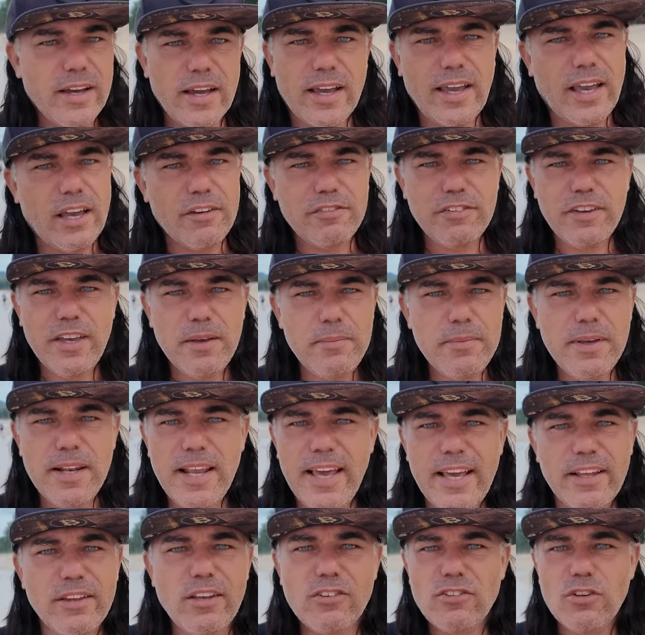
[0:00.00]
Javier
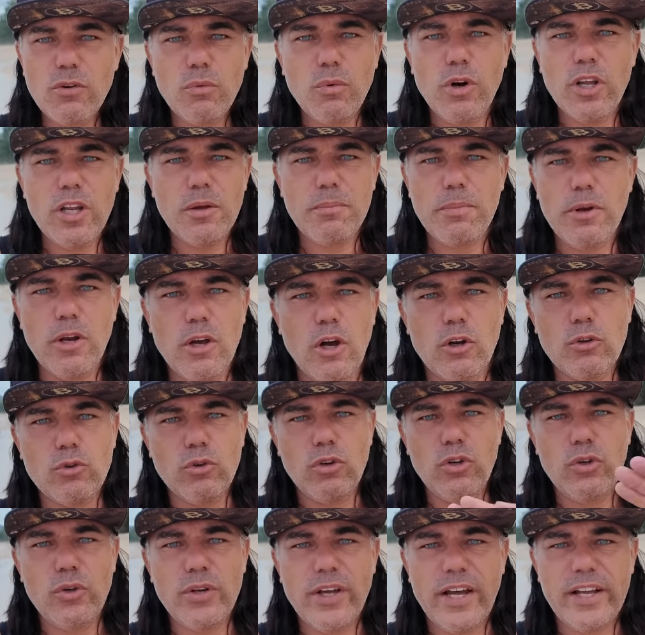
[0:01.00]
Milei doesn't want to belong to
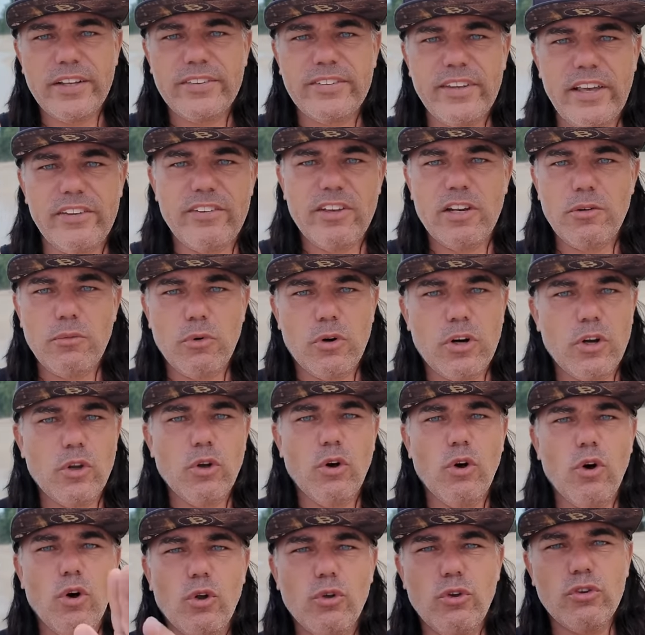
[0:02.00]
the United States anymore and
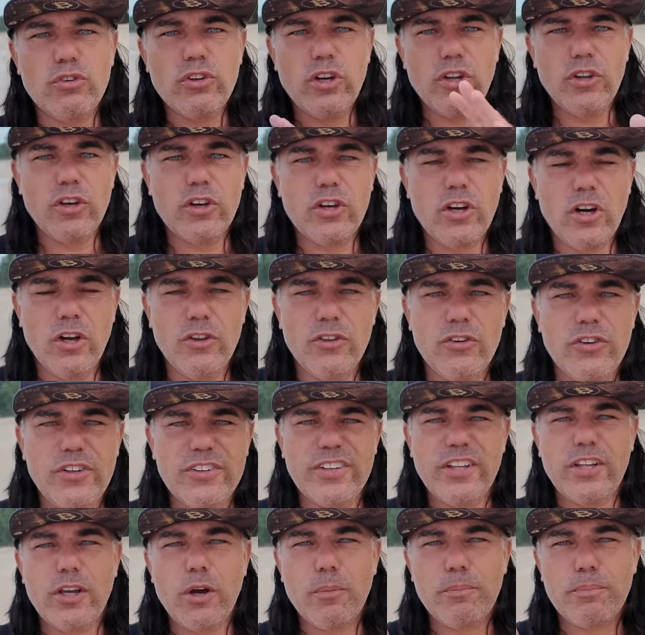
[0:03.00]
all those other countries
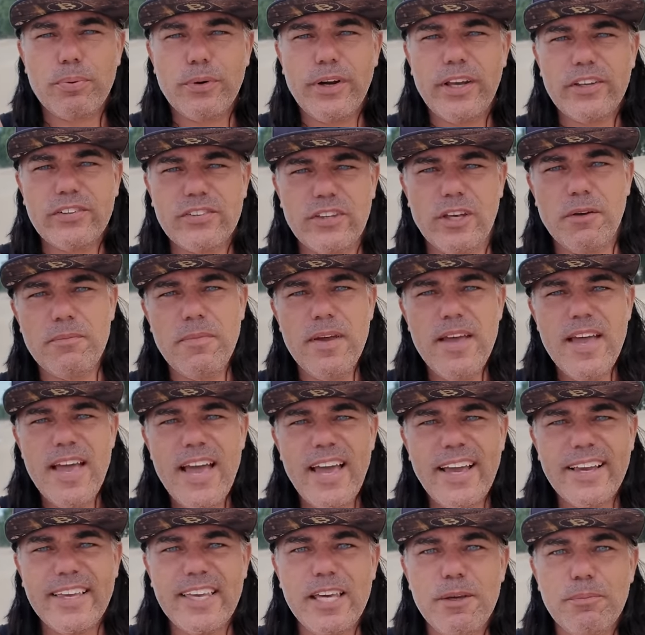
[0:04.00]
that oppress them
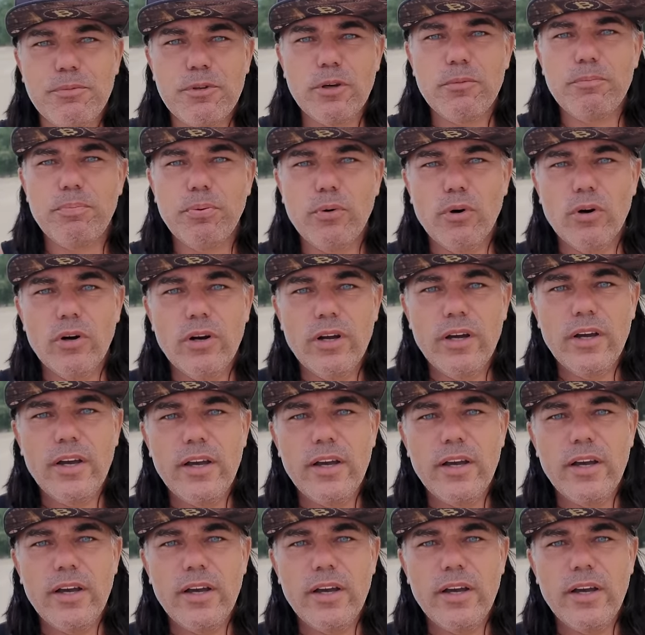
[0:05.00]
and keep them poor.